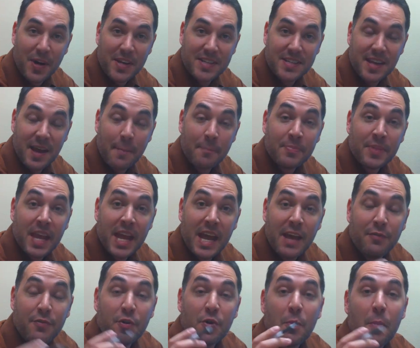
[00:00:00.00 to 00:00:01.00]
Wednesday.
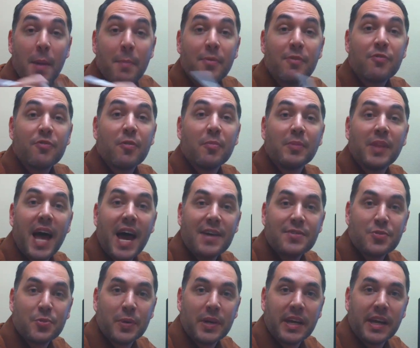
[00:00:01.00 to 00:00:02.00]
If you remember from
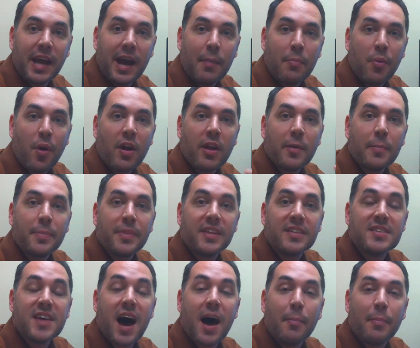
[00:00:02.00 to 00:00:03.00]
last week, I brought up the
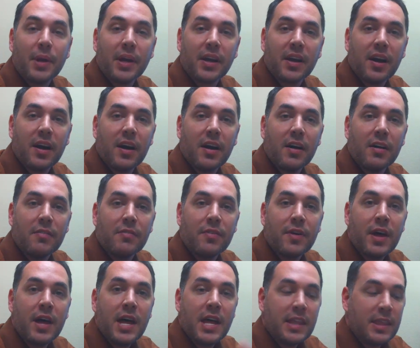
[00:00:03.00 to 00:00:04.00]
topic of
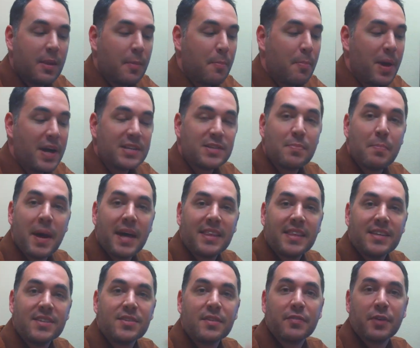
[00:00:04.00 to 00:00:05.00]
the best
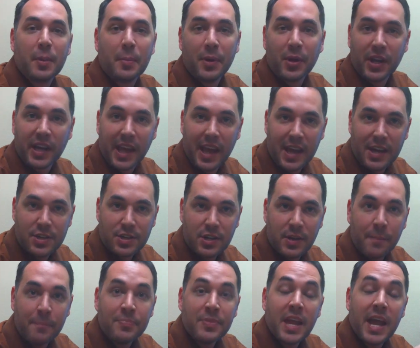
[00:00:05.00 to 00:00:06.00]
methods of communication
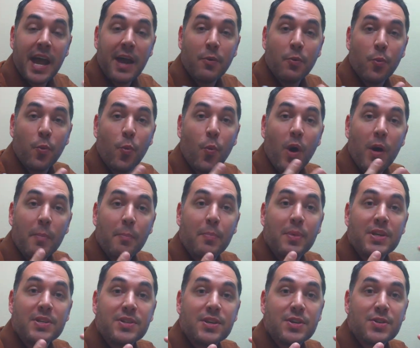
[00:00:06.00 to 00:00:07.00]
and what
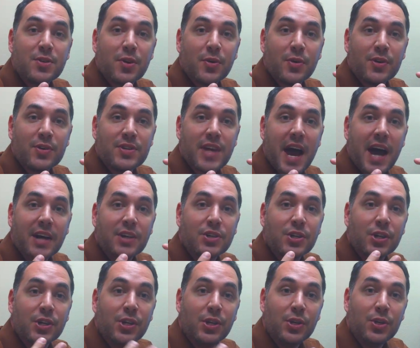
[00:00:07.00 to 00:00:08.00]
business owners
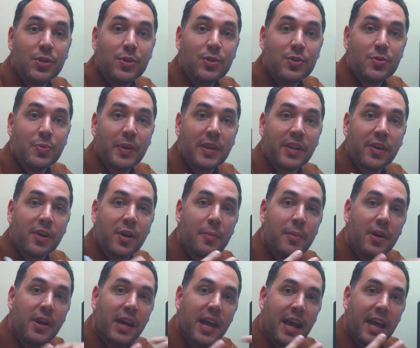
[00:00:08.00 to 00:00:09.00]
actually use when they're
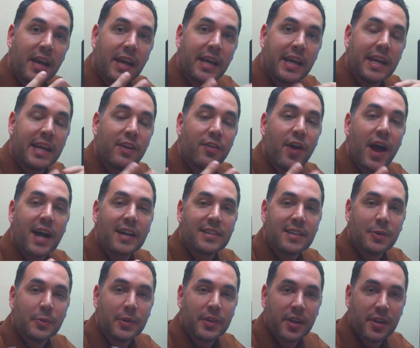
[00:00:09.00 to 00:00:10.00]
communicating and
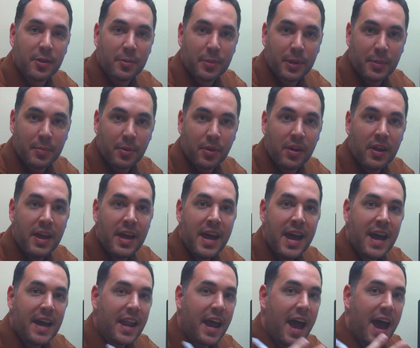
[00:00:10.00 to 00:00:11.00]
interacting with other people.
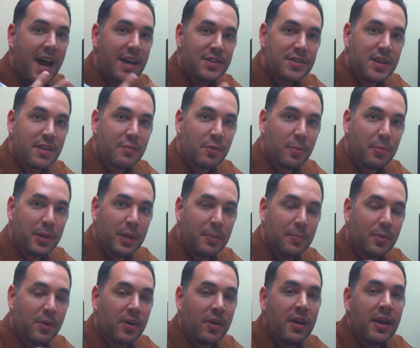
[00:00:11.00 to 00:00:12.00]
And I asked several
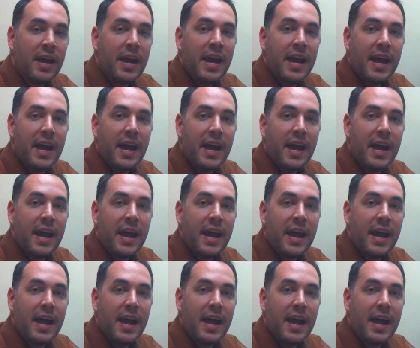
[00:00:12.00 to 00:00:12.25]
people